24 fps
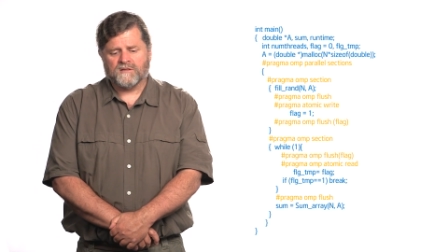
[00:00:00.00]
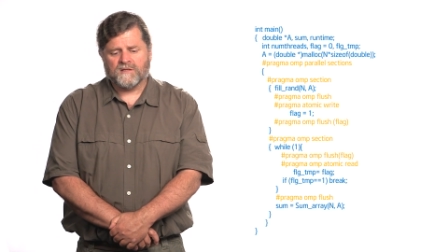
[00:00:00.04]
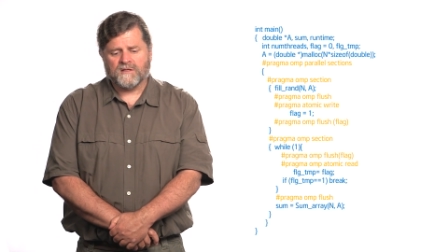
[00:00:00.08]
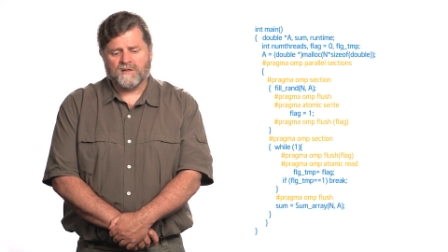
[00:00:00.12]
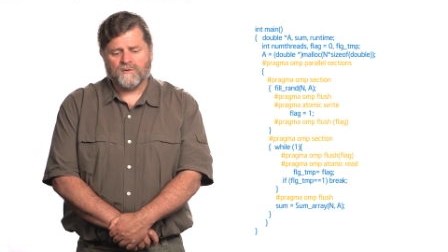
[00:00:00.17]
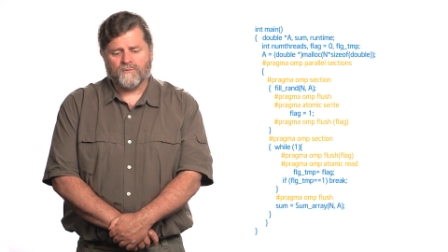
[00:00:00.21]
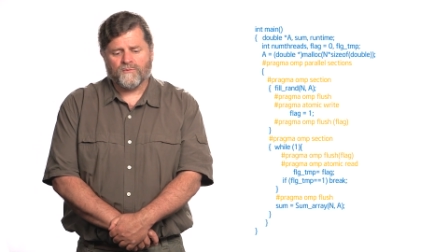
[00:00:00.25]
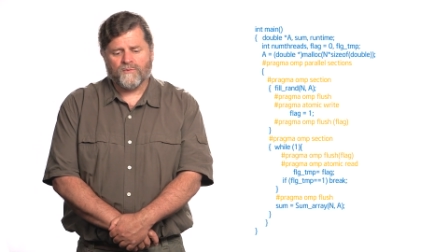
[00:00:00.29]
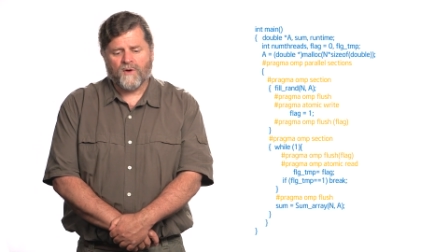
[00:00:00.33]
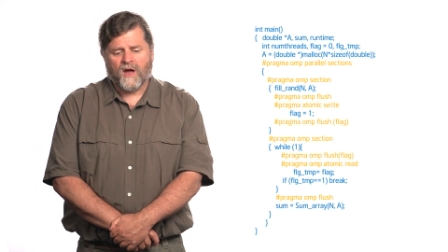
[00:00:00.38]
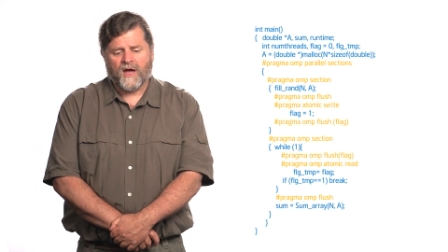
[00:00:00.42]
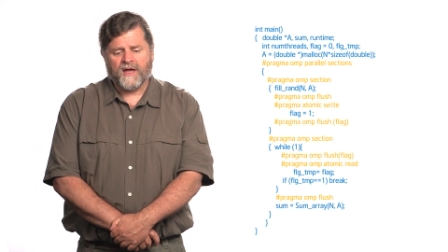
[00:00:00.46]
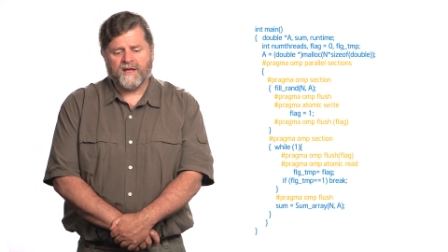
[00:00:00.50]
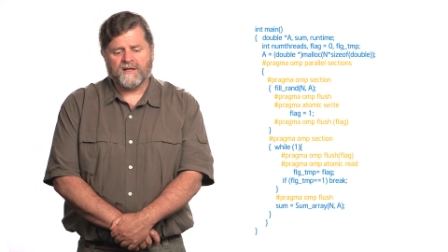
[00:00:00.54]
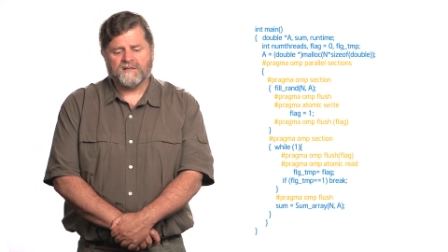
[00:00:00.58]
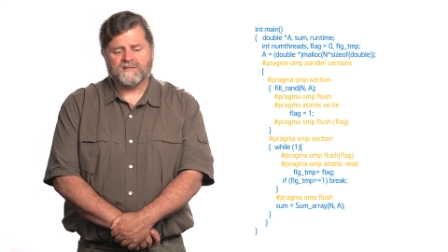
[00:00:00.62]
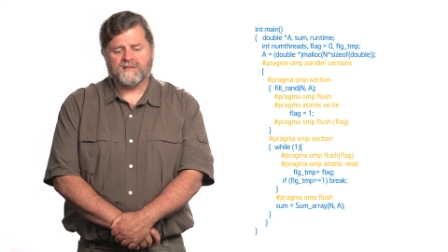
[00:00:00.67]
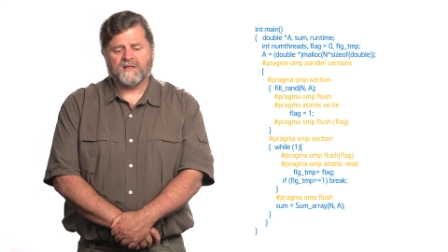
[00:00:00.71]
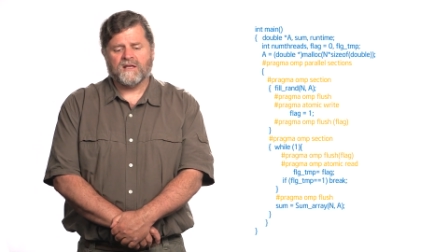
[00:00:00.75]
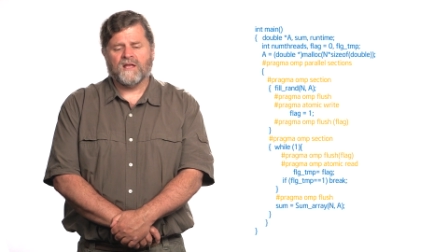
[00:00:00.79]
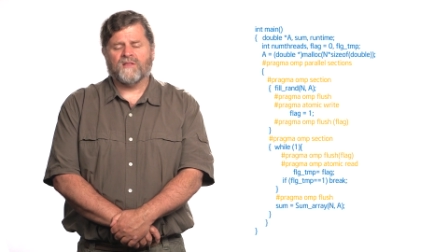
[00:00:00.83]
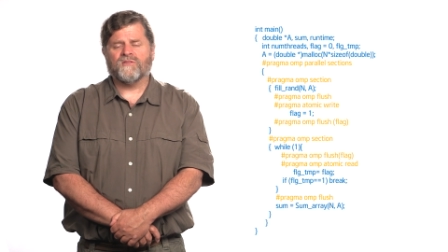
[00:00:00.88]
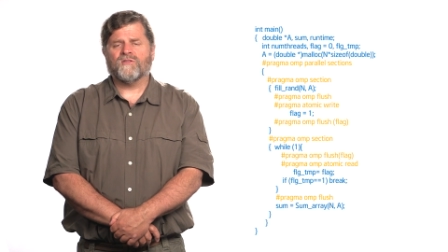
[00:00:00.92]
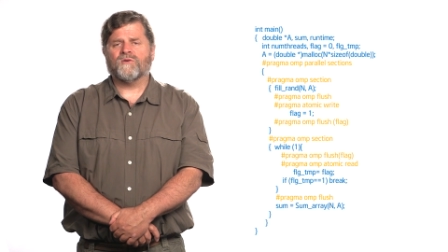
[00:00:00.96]
the
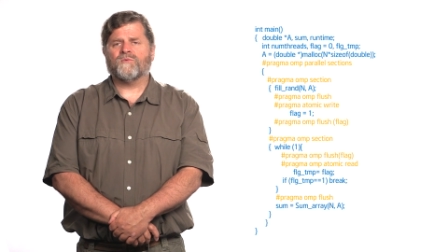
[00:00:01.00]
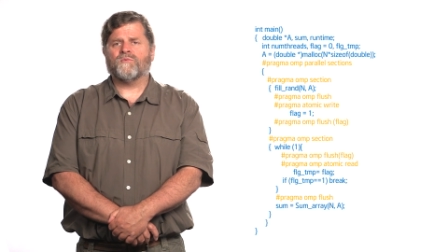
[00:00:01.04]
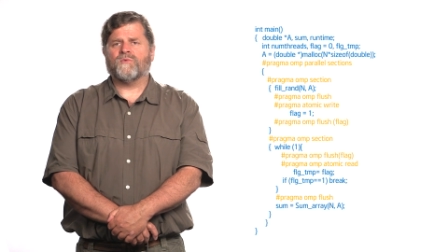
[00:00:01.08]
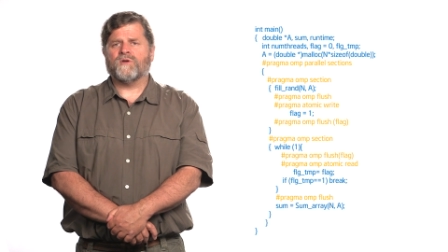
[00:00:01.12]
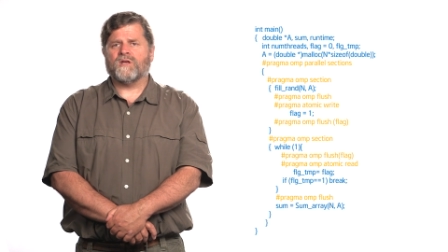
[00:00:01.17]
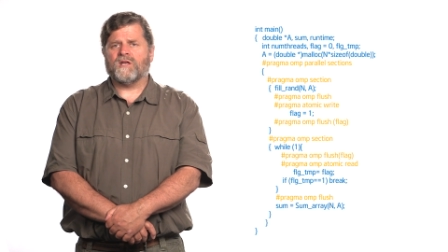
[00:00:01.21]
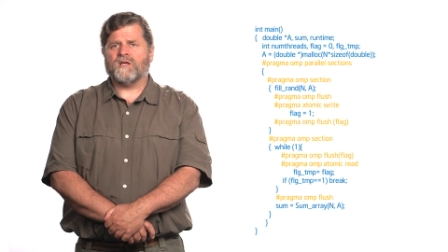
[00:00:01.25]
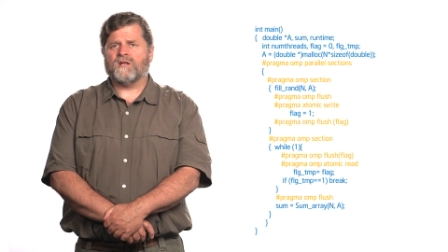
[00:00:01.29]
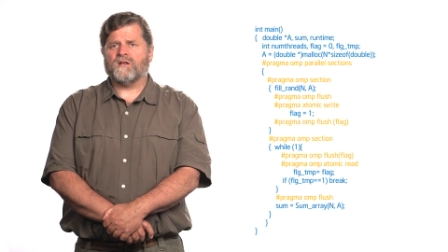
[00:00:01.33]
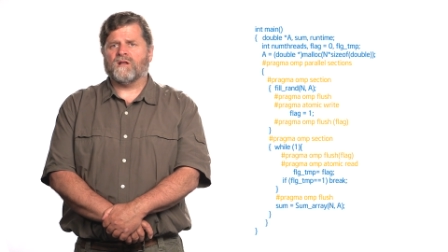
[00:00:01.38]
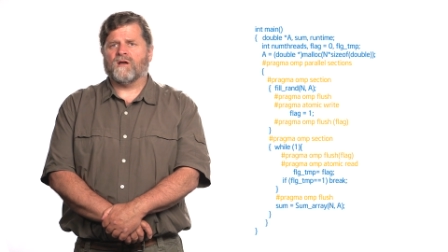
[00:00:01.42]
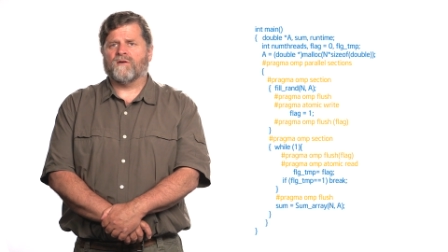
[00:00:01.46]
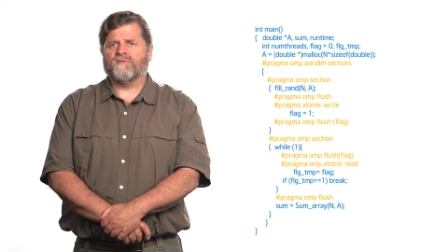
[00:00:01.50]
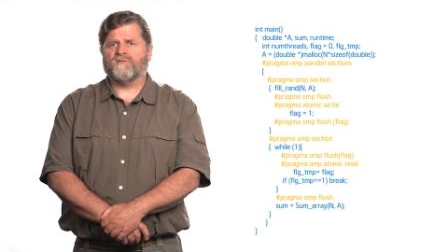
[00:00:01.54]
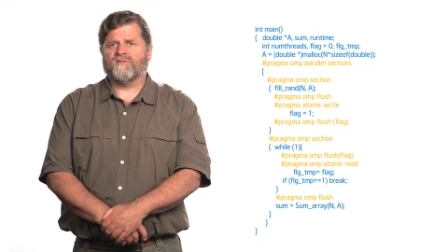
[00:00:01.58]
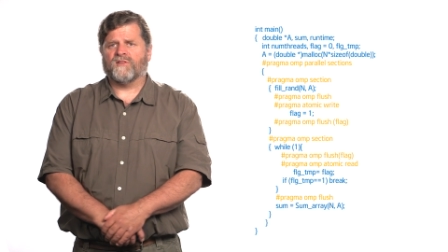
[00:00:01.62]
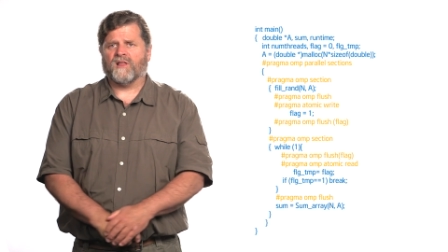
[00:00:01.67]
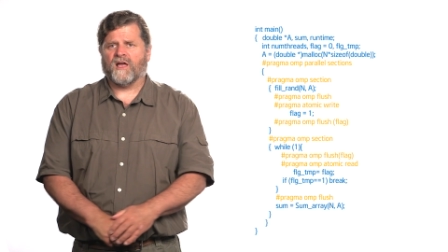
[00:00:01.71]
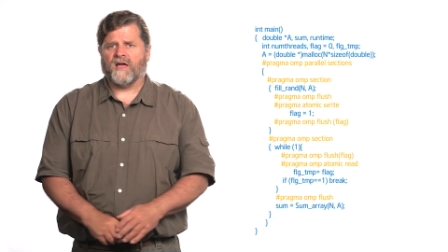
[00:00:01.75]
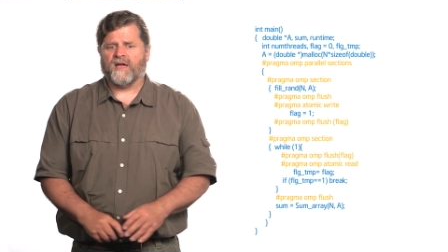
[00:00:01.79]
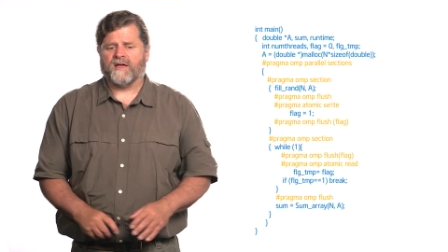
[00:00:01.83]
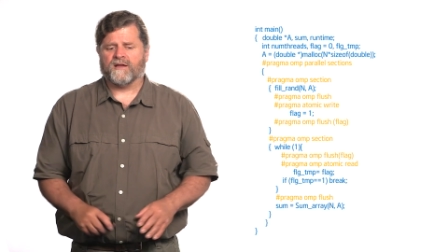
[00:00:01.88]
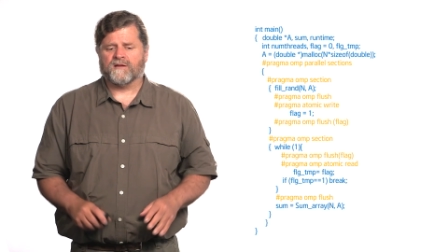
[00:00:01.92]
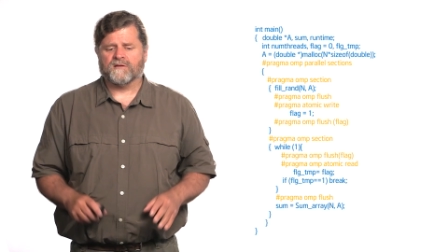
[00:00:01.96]
write and the read of
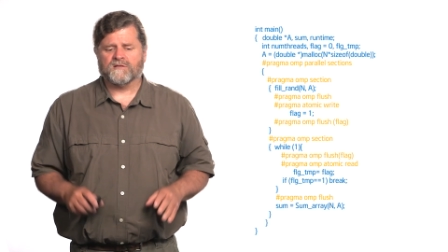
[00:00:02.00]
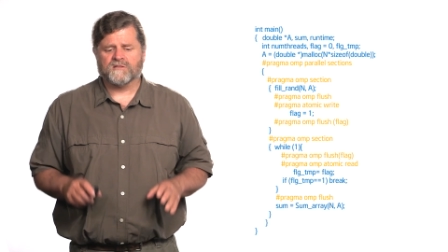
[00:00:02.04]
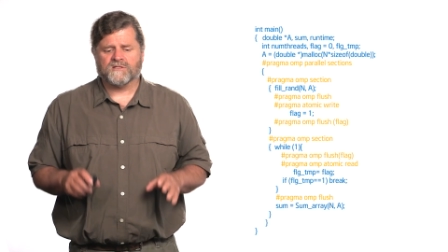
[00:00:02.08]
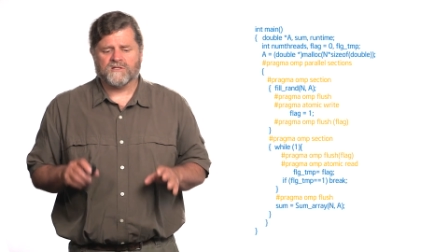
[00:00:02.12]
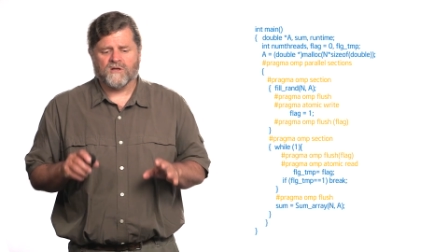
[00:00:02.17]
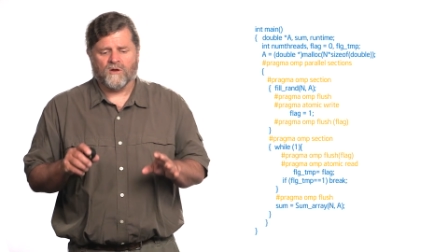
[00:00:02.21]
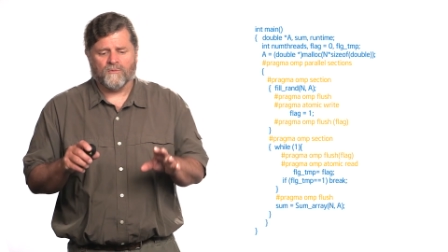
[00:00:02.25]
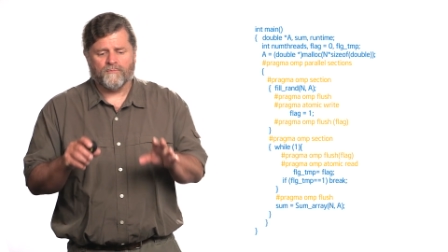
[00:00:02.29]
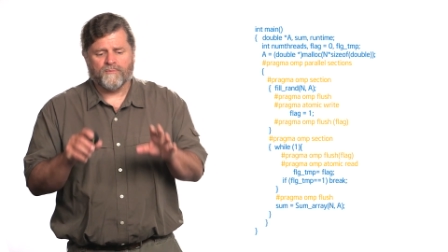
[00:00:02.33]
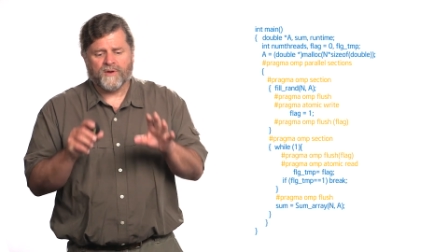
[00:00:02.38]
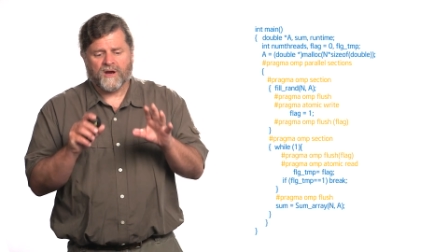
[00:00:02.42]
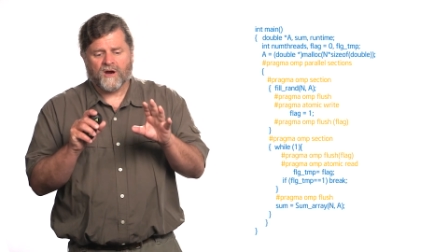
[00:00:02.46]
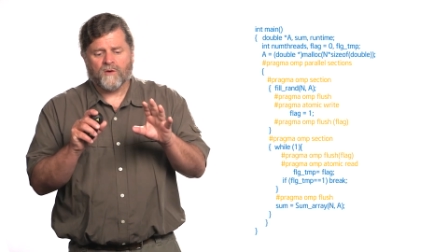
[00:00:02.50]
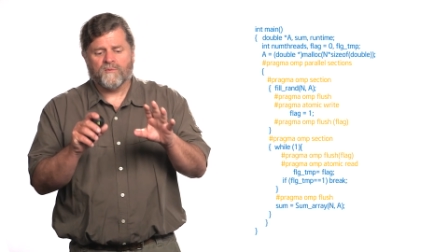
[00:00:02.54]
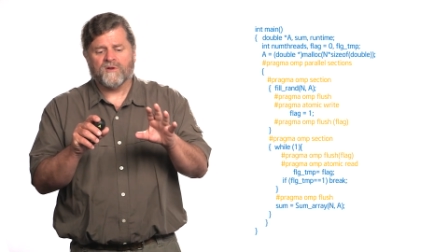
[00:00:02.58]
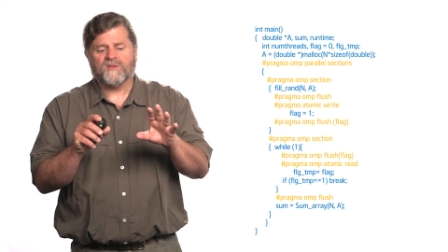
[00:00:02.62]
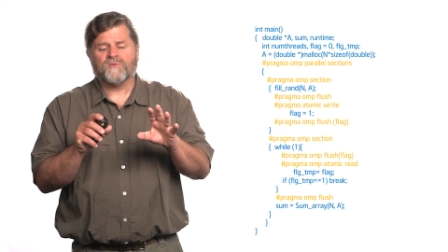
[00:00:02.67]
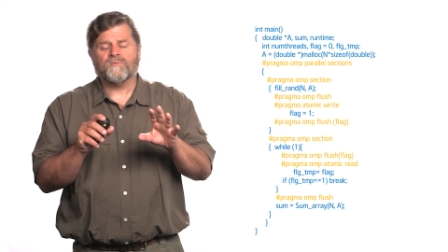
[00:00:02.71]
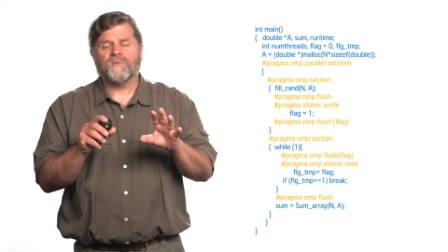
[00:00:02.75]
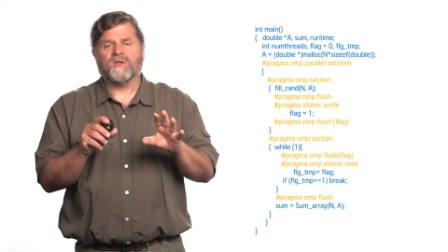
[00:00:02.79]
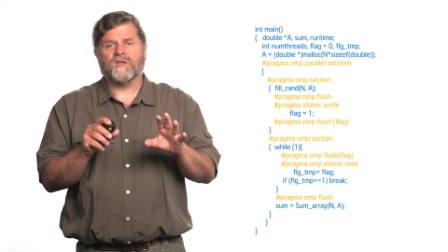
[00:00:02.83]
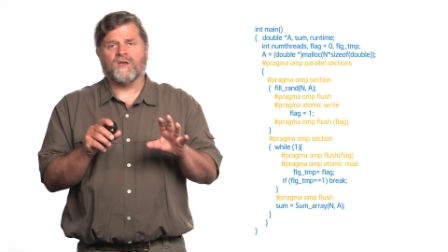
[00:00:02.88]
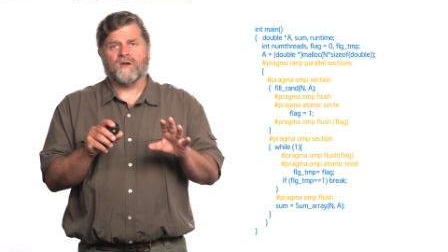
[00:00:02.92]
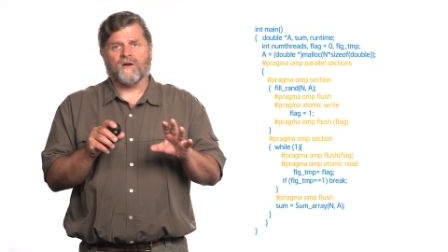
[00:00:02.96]
flag. So bear
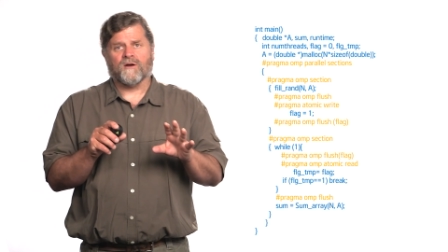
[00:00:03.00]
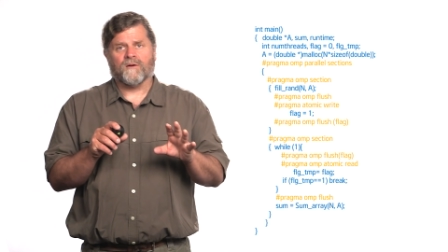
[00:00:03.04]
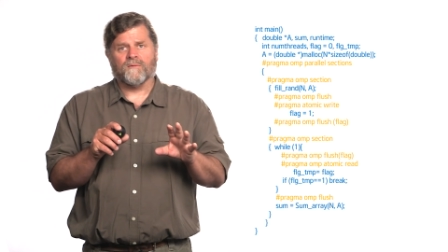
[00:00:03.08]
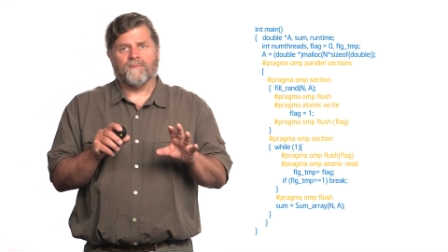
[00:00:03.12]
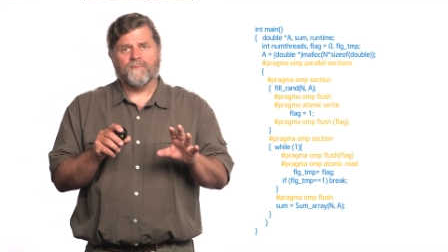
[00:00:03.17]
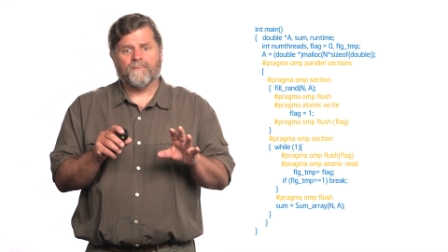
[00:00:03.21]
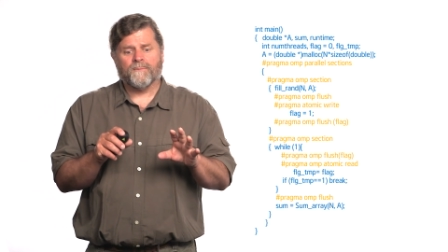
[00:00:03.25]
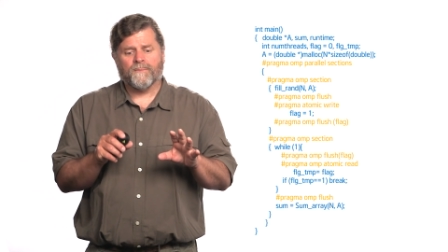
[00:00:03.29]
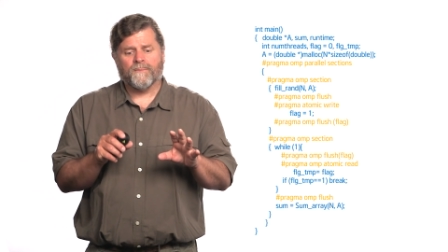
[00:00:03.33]
with me here.